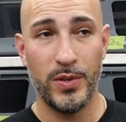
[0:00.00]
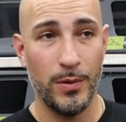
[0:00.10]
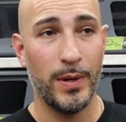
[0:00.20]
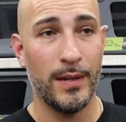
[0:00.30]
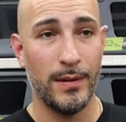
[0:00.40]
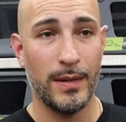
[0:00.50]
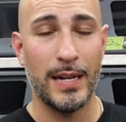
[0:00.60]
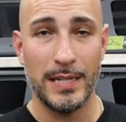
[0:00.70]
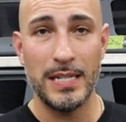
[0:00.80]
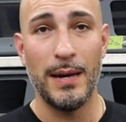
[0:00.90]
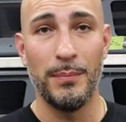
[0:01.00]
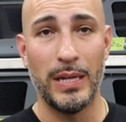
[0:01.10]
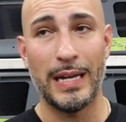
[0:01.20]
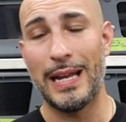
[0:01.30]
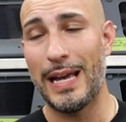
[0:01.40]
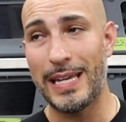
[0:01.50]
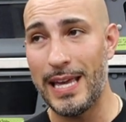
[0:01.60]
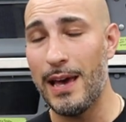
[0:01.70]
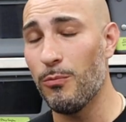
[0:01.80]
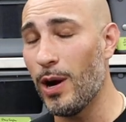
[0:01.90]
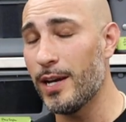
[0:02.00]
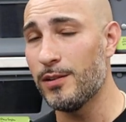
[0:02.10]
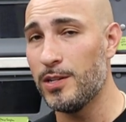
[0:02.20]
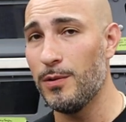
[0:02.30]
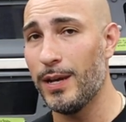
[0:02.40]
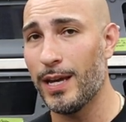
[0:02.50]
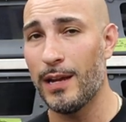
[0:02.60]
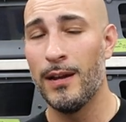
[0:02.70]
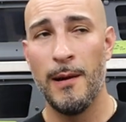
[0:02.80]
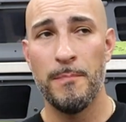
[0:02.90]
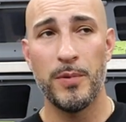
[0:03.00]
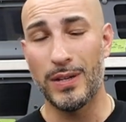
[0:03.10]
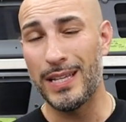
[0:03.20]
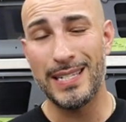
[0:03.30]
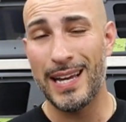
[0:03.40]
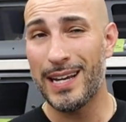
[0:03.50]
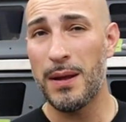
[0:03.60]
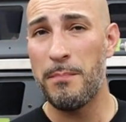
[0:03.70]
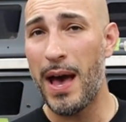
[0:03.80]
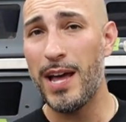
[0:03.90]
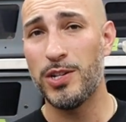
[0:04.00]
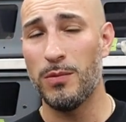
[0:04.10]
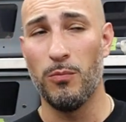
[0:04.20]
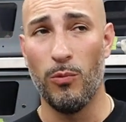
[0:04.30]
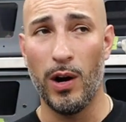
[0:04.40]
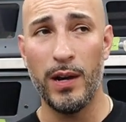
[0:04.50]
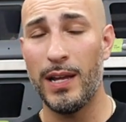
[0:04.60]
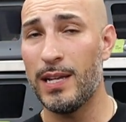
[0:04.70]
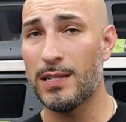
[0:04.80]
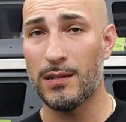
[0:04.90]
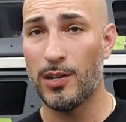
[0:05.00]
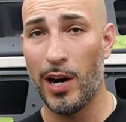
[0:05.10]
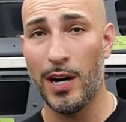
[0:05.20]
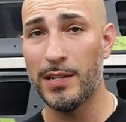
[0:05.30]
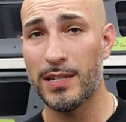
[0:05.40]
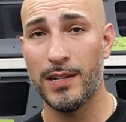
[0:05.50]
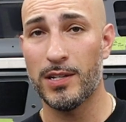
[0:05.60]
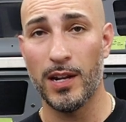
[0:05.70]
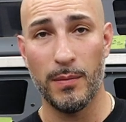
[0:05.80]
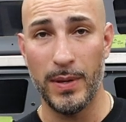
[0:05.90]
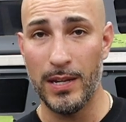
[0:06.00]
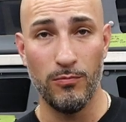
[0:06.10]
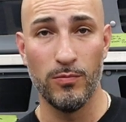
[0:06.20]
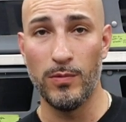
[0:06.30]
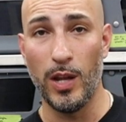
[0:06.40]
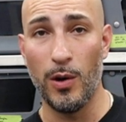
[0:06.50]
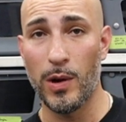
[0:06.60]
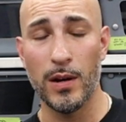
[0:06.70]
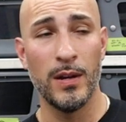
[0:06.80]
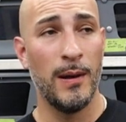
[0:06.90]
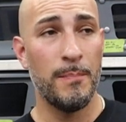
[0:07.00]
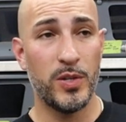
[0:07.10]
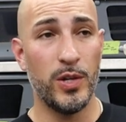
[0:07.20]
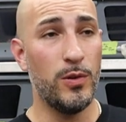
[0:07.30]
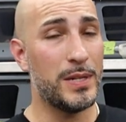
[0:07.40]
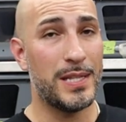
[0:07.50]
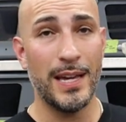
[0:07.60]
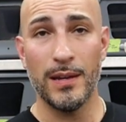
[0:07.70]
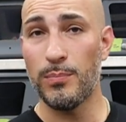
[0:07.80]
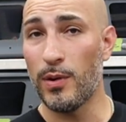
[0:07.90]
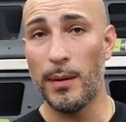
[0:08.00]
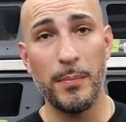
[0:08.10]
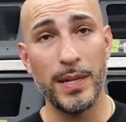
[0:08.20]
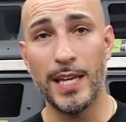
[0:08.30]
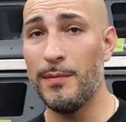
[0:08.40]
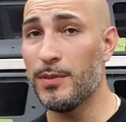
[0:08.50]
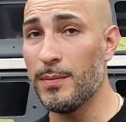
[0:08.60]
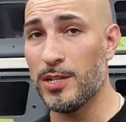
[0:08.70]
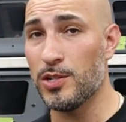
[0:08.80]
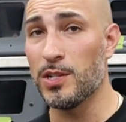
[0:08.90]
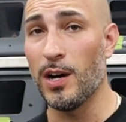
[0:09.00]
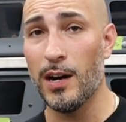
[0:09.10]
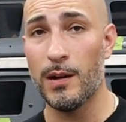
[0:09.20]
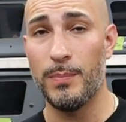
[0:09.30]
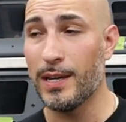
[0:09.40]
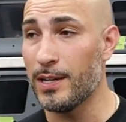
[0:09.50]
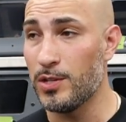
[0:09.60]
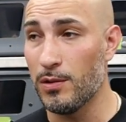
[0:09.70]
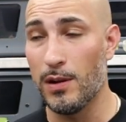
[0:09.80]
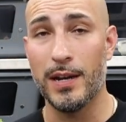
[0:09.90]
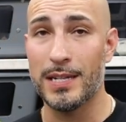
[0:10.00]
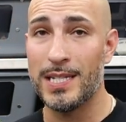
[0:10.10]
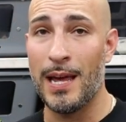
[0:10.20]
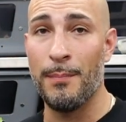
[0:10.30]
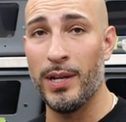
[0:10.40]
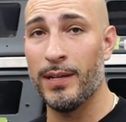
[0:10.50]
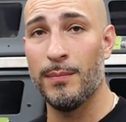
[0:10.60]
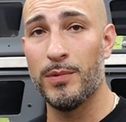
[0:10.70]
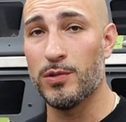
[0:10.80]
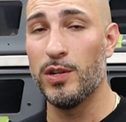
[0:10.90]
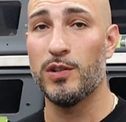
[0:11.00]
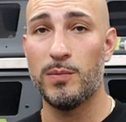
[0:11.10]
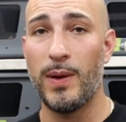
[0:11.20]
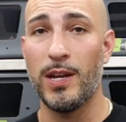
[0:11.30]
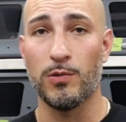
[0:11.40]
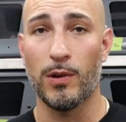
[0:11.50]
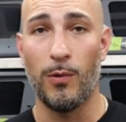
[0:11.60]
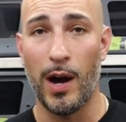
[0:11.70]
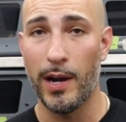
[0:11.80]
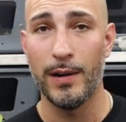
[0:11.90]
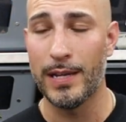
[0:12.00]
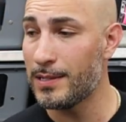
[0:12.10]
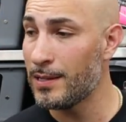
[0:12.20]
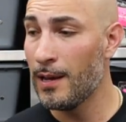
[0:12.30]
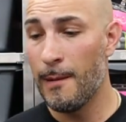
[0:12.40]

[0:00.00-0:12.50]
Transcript: doing and assembling. And I get why they're doing it or at least I can imagine. One, its cost is going to be lower. Two, is they can probably keep them in stock because they're not assembling them. There's no space required. It's,